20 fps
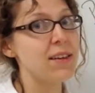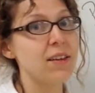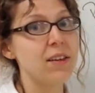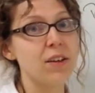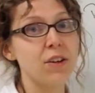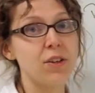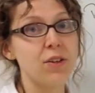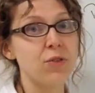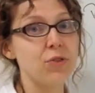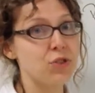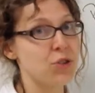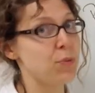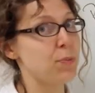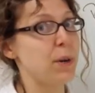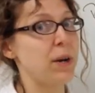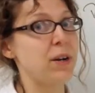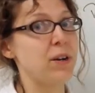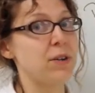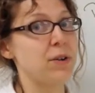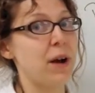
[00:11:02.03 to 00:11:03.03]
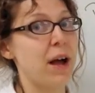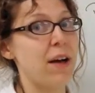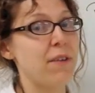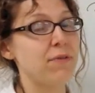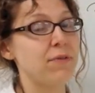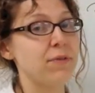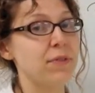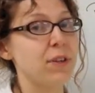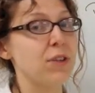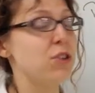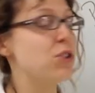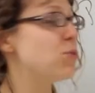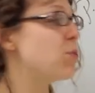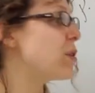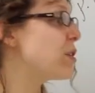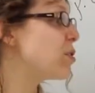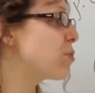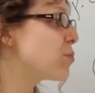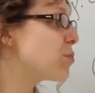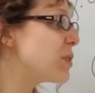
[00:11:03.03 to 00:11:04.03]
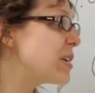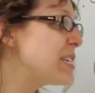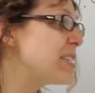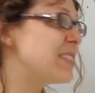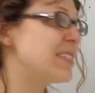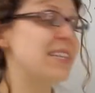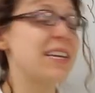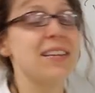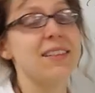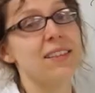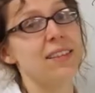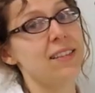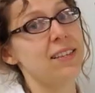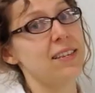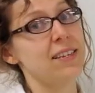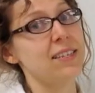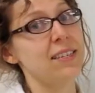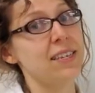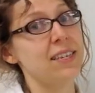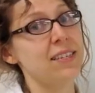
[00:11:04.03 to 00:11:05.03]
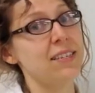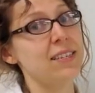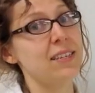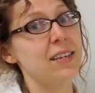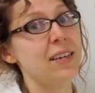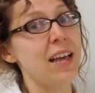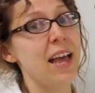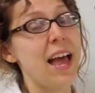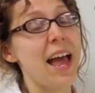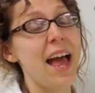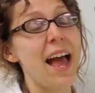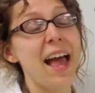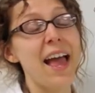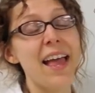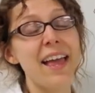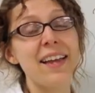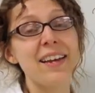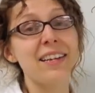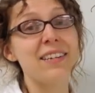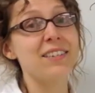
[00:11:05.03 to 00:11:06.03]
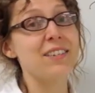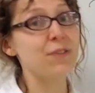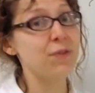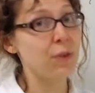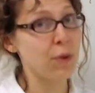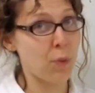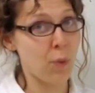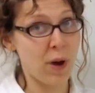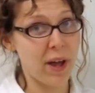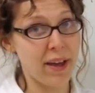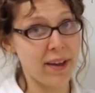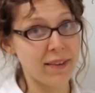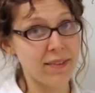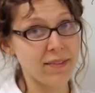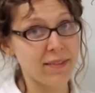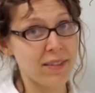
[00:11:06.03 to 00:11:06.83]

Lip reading: the conclusion paragraph, you want to restate the thesis in a different way.